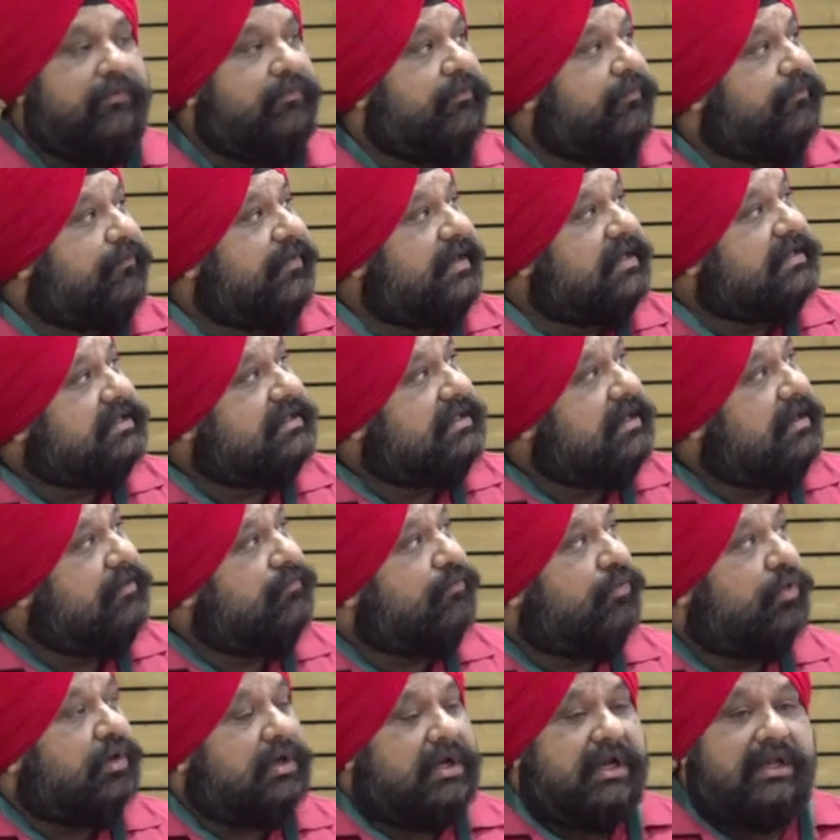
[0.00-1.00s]
if we see
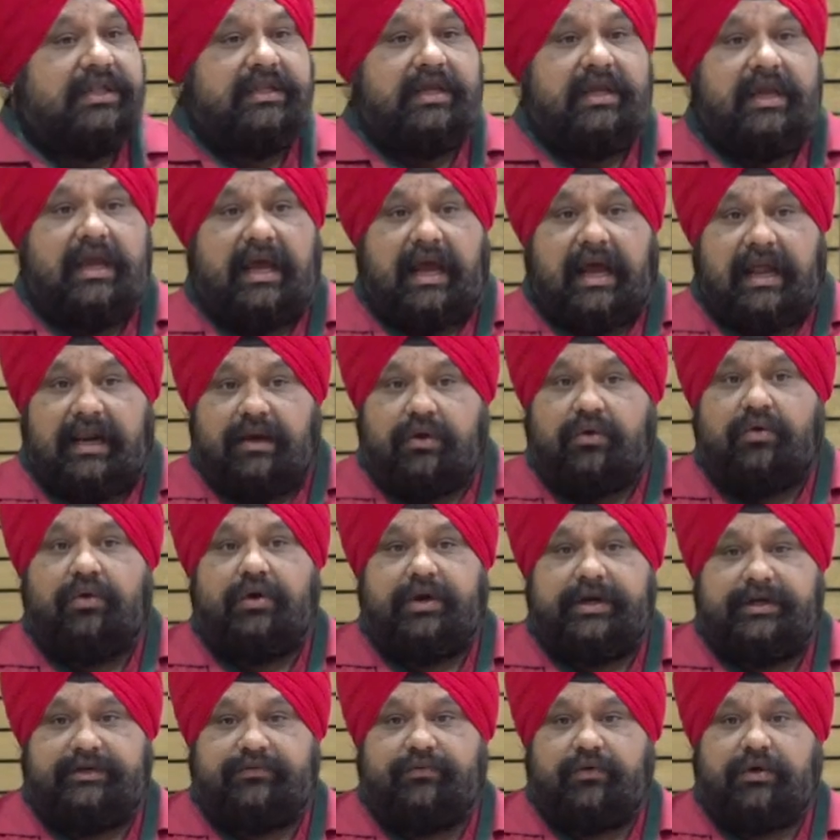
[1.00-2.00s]
what are the
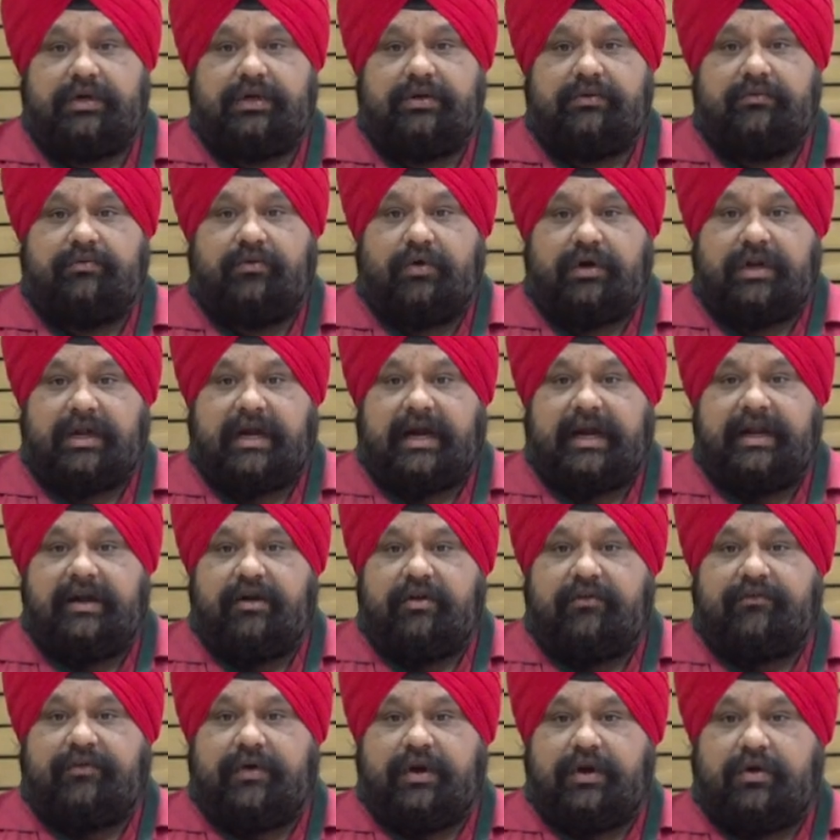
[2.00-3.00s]
alkaloids, what kind
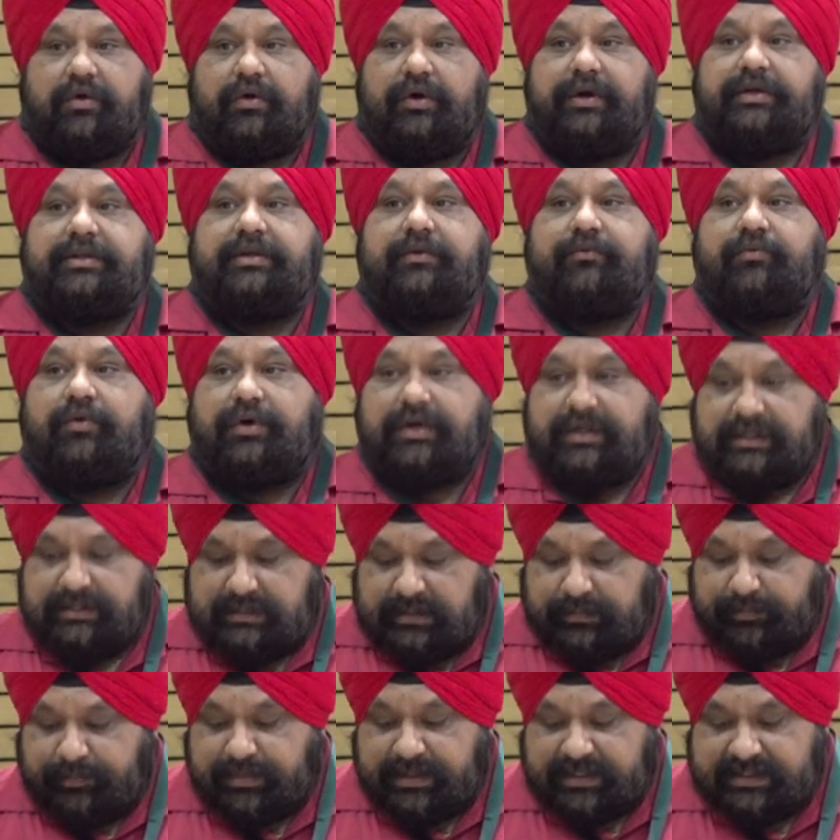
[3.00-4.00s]
of alkaloids and what is
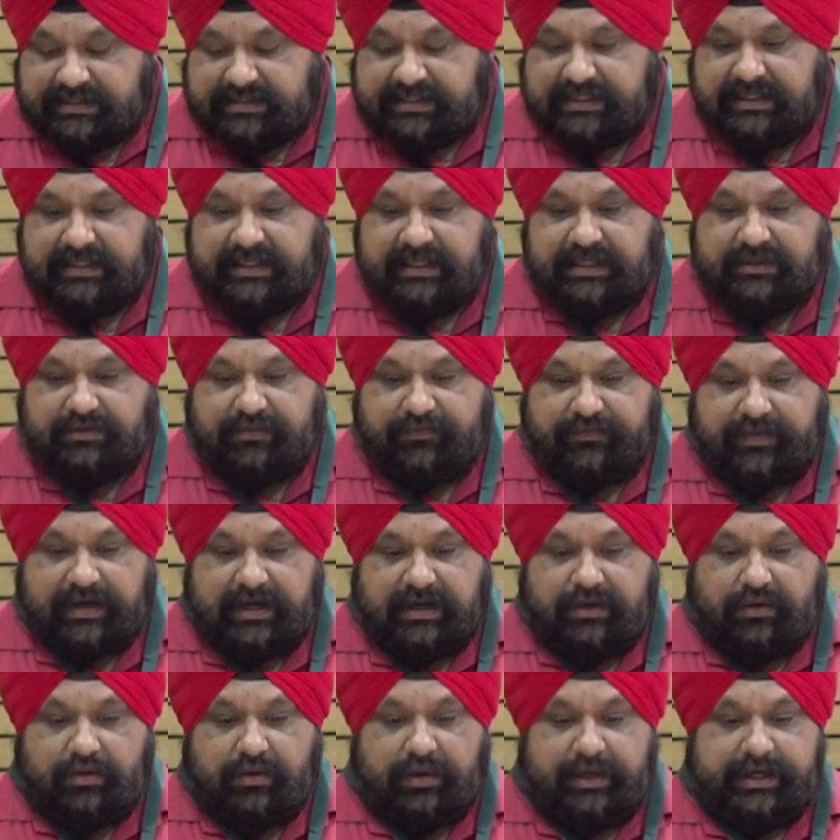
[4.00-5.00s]
the percentage of
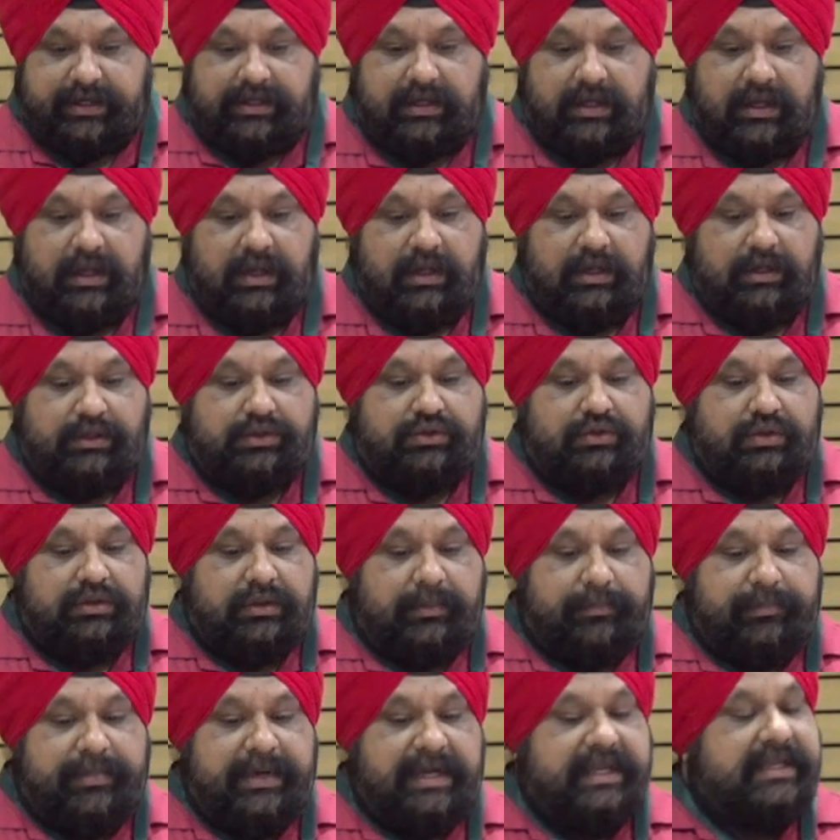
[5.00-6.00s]
alkaloids. So
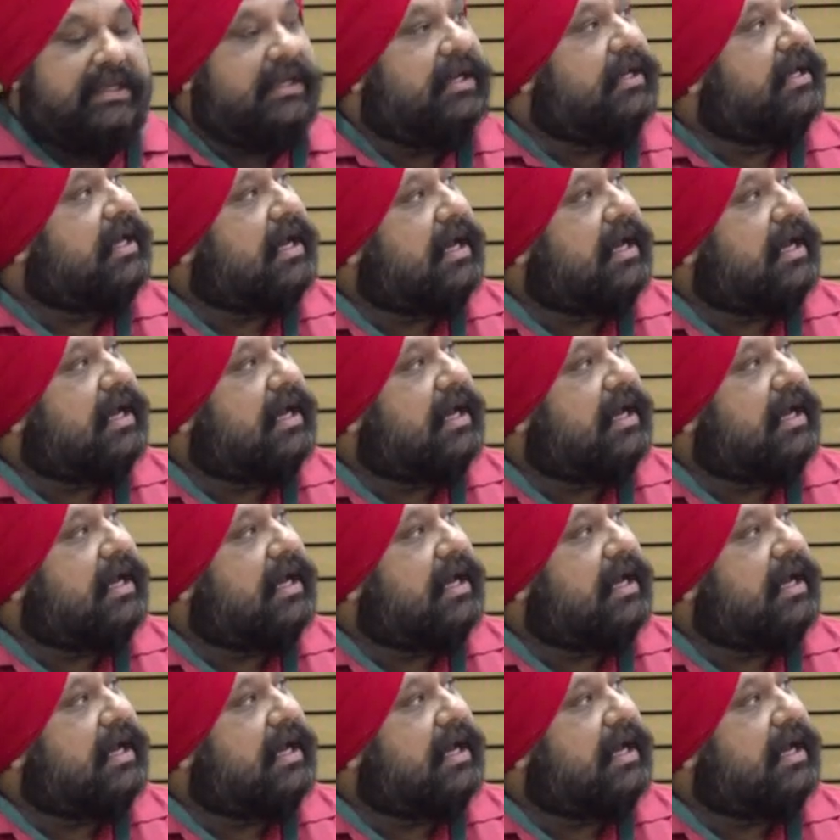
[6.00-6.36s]
the betaine